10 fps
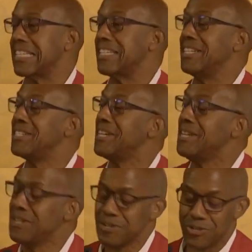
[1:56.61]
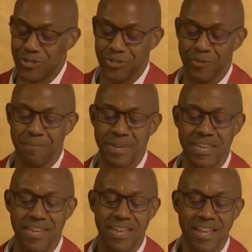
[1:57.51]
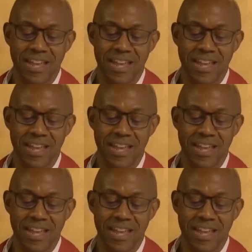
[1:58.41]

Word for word: continues to be